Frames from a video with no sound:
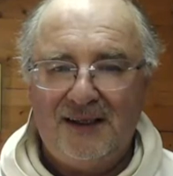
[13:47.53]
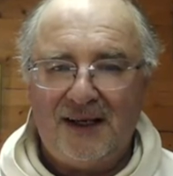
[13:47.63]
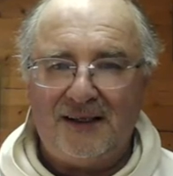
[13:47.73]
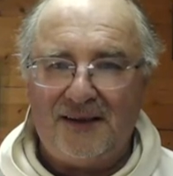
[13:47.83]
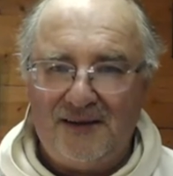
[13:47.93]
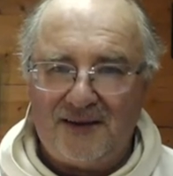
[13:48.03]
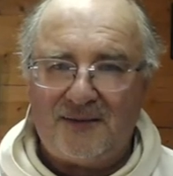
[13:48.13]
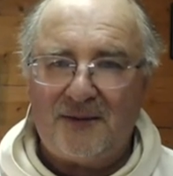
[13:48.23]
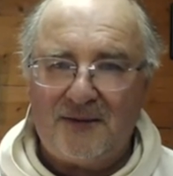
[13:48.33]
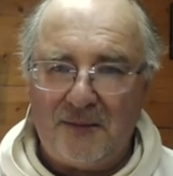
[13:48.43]
And yet, this
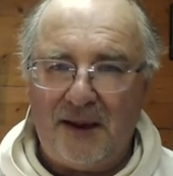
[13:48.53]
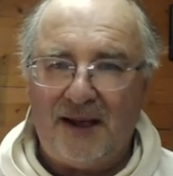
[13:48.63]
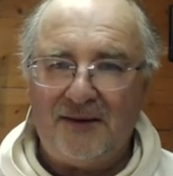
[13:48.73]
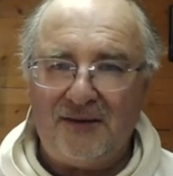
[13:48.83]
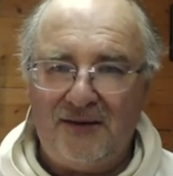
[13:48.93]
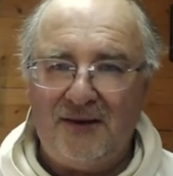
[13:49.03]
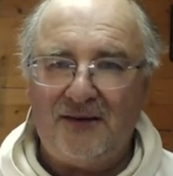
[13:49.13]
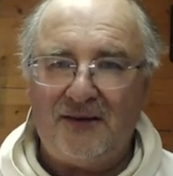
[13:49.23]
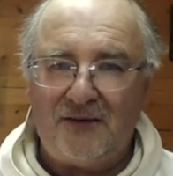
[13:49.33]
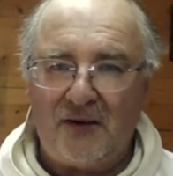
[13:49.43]
was the man that
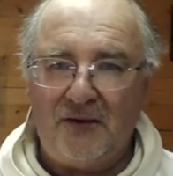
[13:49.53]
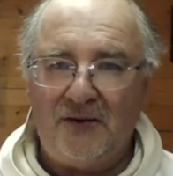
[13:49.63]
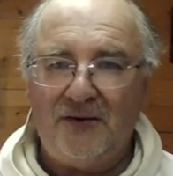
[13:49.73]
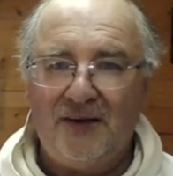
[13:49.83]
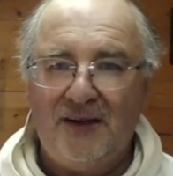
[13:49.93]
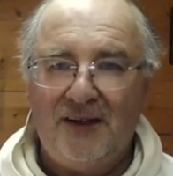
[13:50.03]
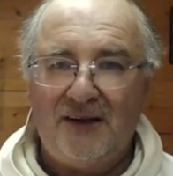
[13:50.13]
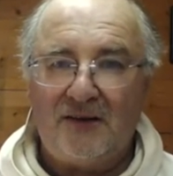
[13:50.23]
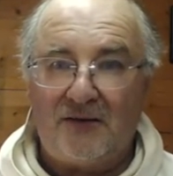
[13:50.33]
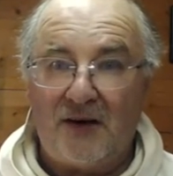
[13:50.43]
Jesus chose
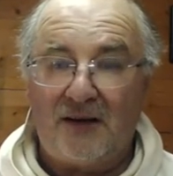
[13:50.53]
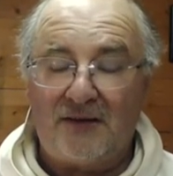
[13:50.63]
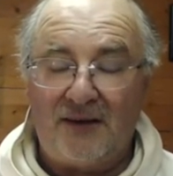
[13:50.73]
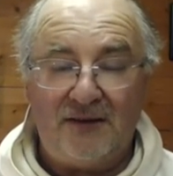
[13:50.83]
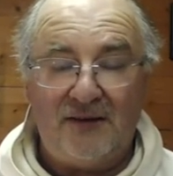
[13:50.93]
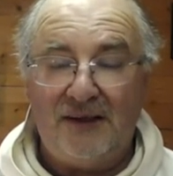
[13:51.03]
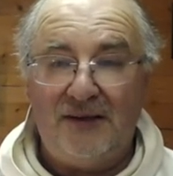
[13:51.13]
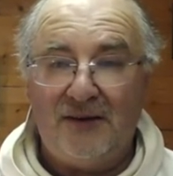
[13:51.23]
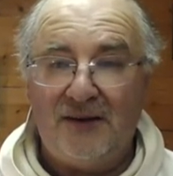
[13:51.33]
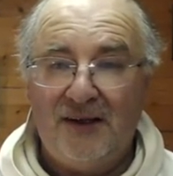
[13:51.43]
to trust as the
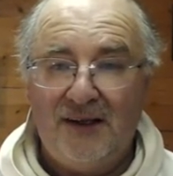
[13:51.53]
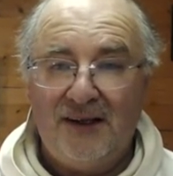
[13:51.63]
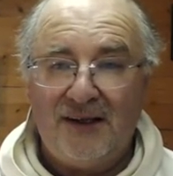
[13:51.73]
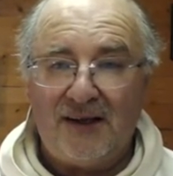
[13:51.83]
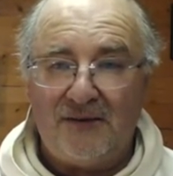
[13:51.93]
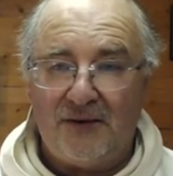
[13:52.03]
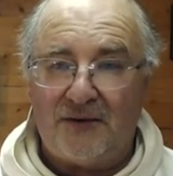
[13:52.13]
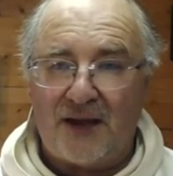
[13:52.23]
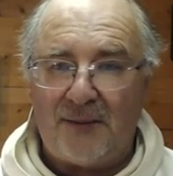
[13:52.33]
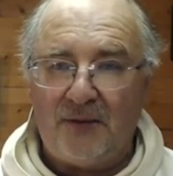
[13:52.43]
leader of the
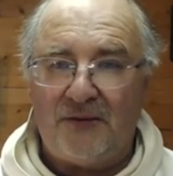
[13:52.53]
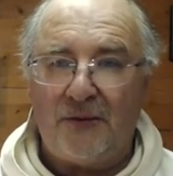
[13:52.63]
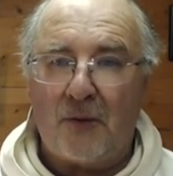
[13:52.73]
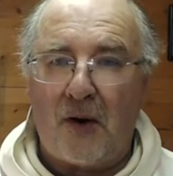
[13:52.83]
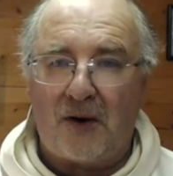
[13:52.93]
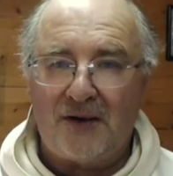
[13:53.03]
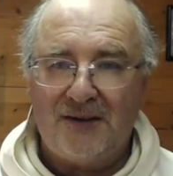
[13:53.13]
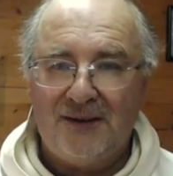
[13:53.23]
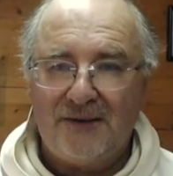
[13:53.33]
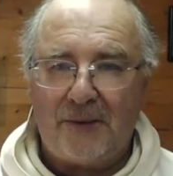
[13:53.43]
disciples, the rock,
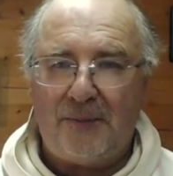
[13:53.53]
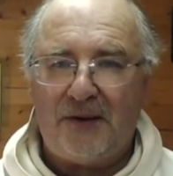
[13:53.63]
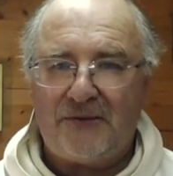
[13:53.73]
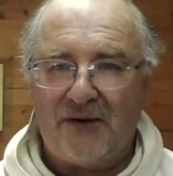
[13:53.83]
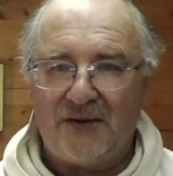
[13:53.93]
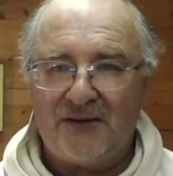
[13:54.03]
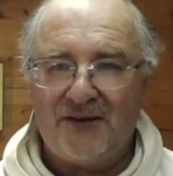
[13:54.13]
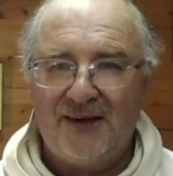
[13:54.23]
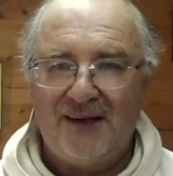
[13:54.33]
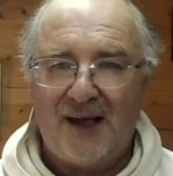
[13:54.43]
the Petros,
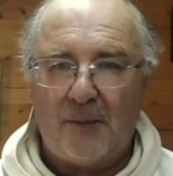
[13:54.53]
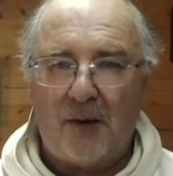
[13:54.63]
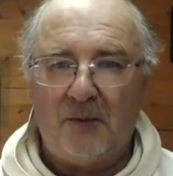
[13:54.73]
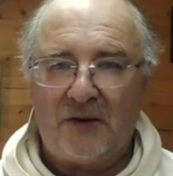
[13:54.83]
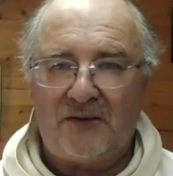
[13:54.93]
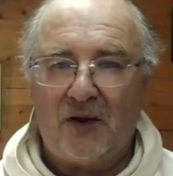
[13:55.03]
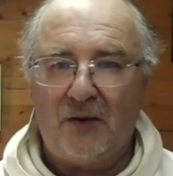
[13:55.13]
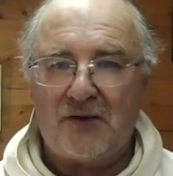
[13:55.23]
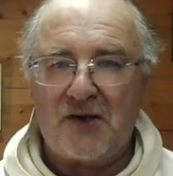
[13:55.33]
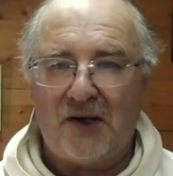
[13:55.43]
upon which the
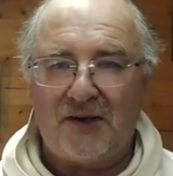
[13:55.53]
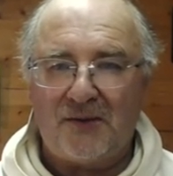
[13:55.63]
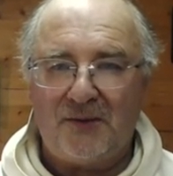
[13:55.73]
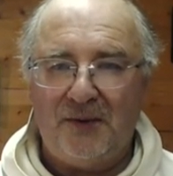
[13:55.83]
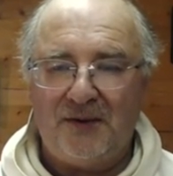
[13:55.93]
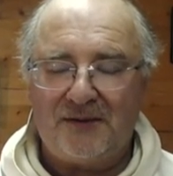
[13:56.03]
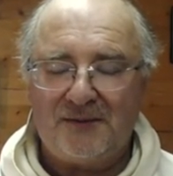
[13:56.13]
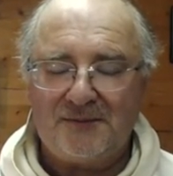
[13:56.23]
whole church was built.